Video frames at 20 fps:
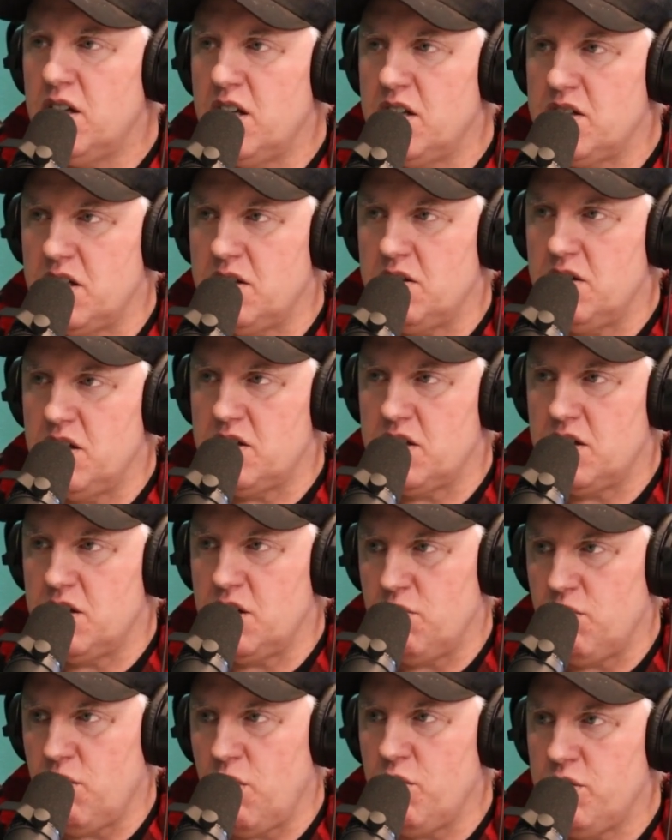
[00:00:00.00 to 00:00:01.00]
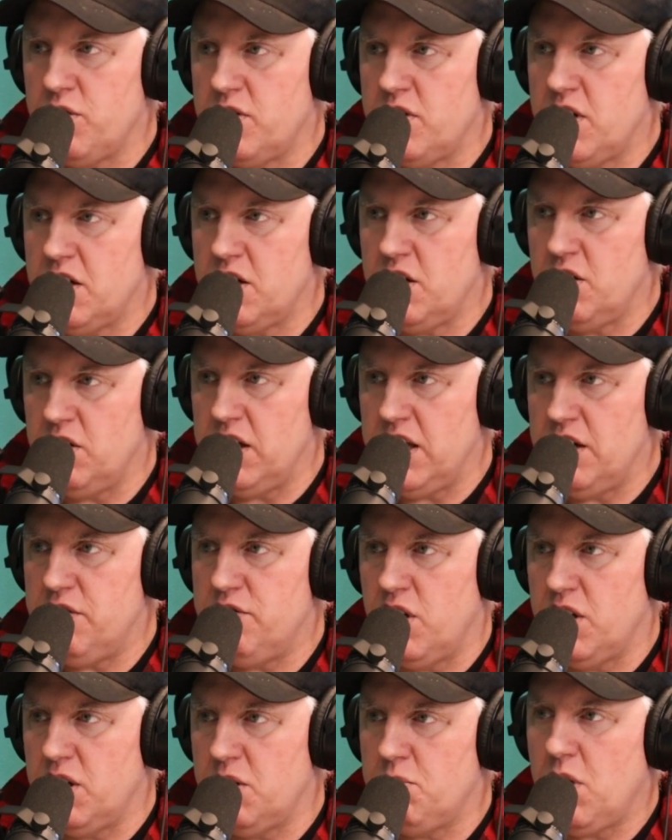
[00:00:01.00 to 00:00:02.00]
Is it the growth that you
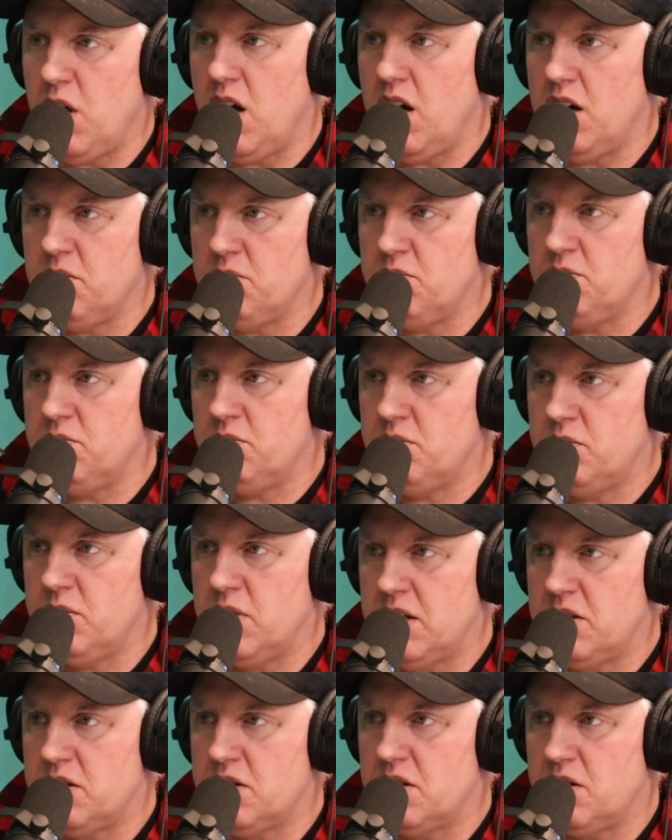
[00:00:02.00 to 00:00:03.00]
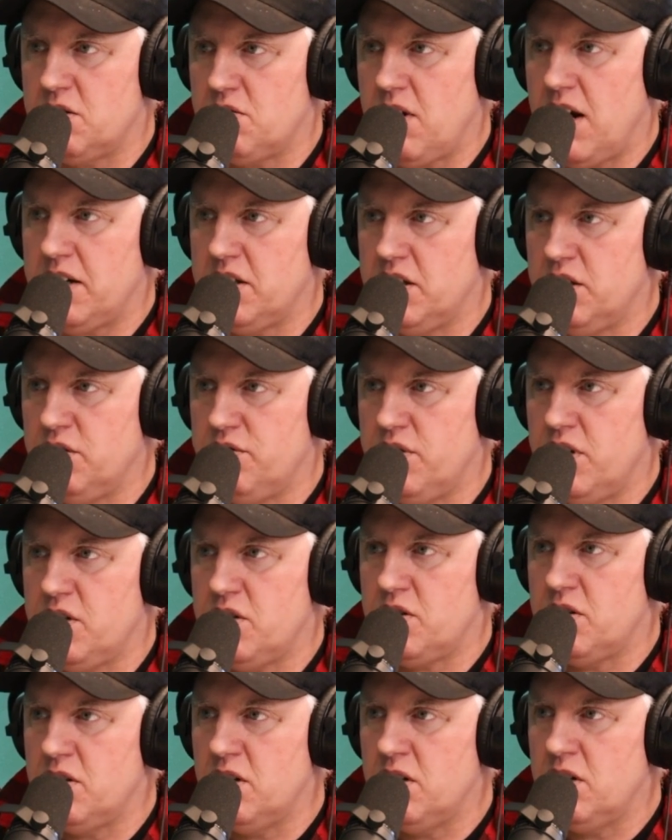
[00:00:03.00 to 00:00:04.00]
leave on the bottom that's attracting the
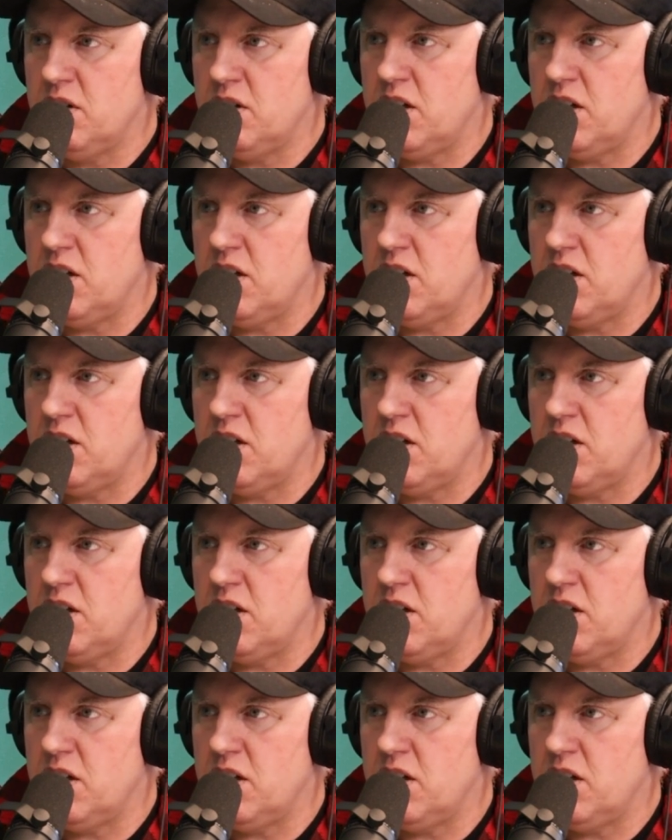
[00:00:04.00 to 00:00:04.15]
fish?